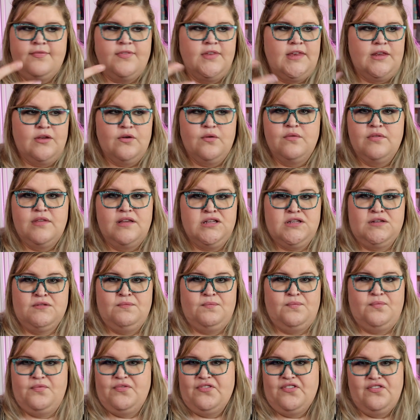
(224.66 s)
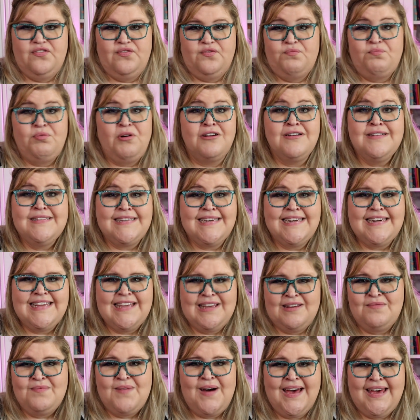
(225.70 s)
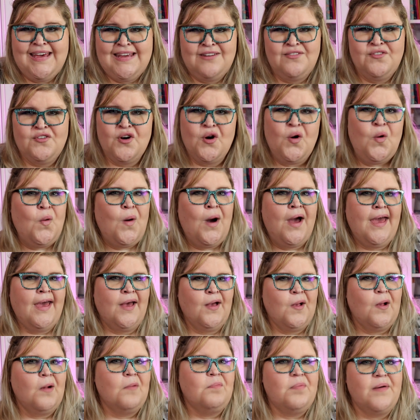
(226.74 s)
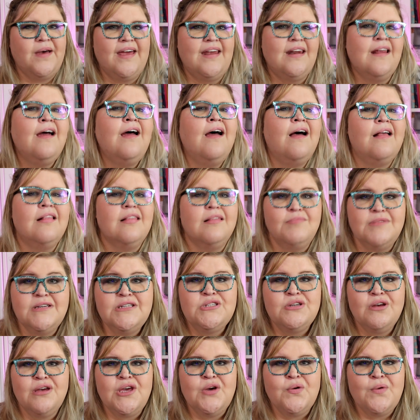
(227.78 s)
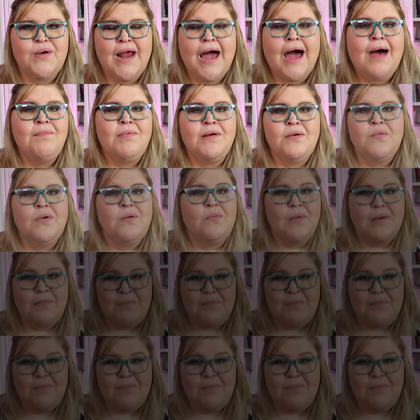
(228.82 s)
you know, this person in mind for a while, but let me show you what happened when